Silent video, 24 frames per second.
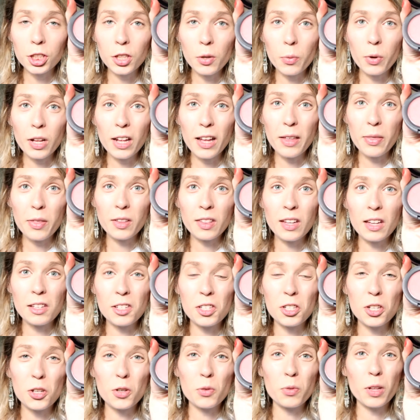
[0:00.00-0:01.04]
You don't want anything
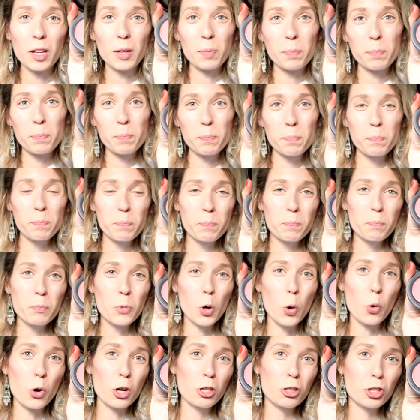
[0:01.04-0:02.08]
that's too like
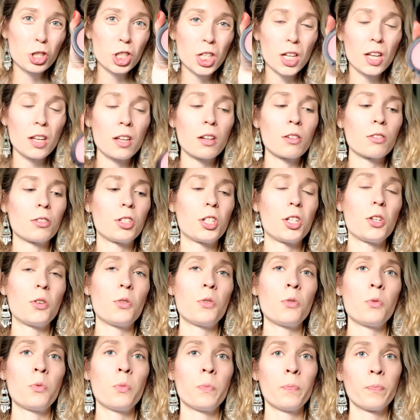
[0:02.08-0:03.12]
orangey or
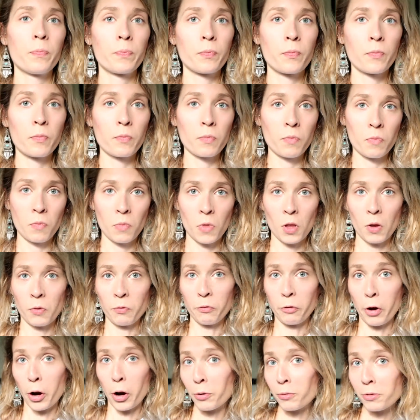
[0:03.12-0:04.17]
too
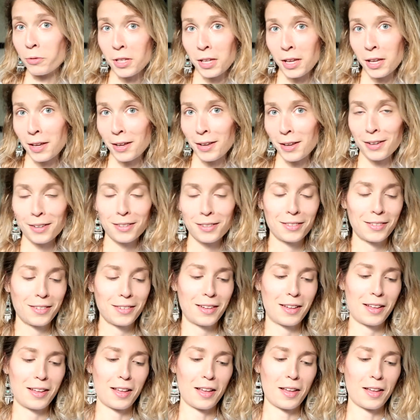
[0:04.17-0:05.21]
rosy.
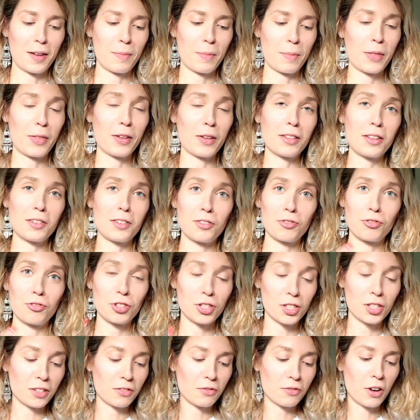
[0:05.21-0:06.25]
I think this is
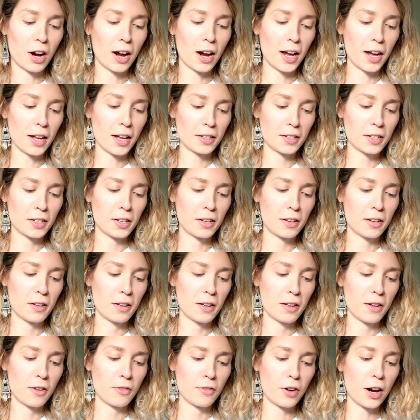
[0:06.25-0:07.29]
just the right
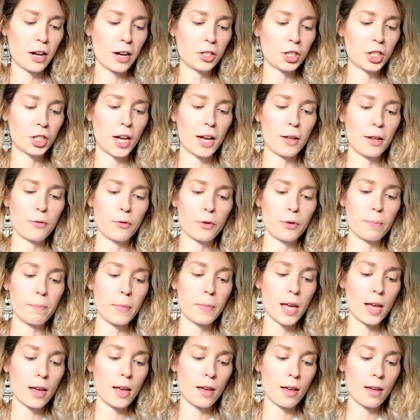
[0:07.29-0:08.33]
shade for
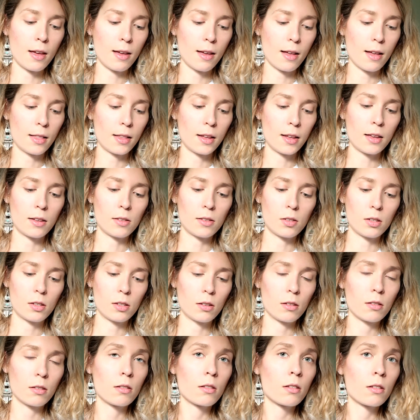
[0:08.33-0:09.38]
me, at
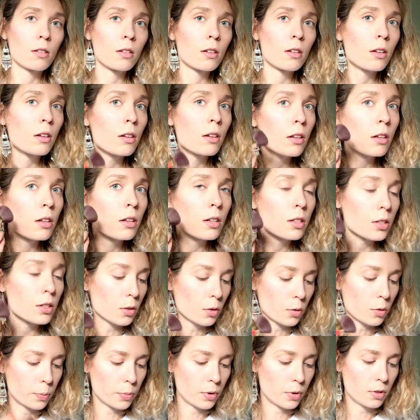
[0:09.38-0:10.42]
least.
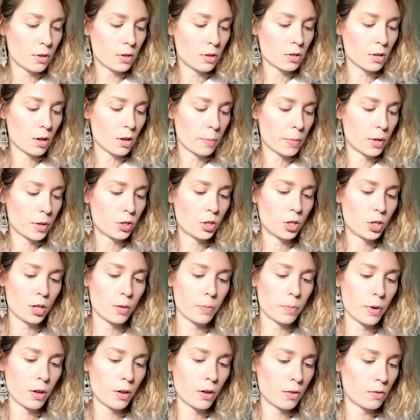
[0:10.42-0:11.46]
So I'll put this on my
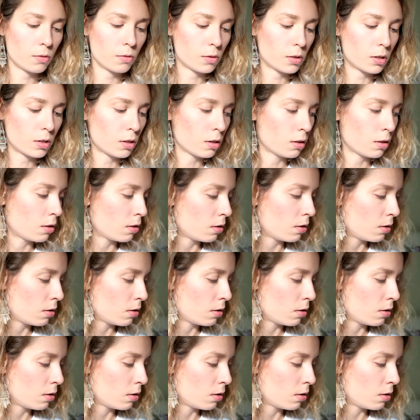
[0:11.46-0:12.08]
cheekbones.